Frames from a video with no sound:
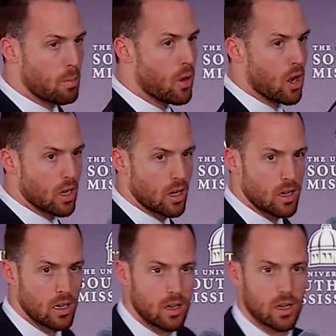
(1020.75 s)
parlor,
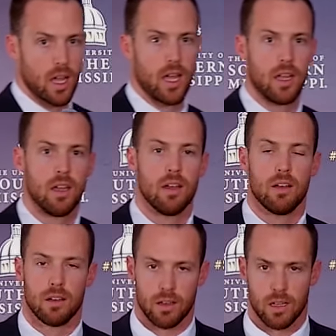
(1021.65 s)
okay?
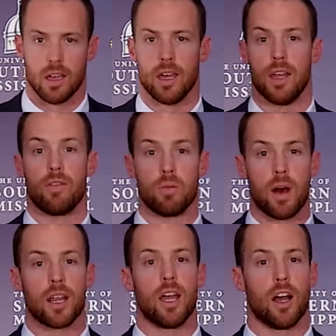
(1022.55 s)
And
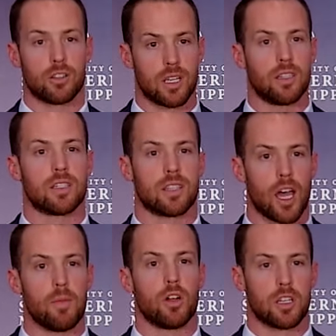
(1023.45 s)
everybody else, at this
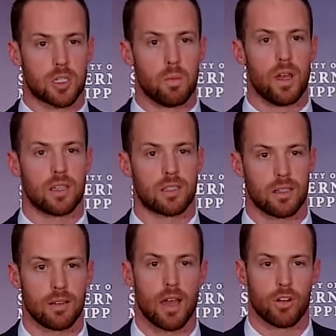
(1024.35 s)
time, you're dismissed.
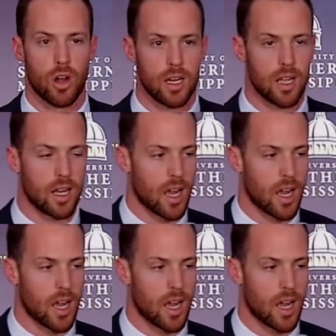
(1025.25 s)
Have a great day,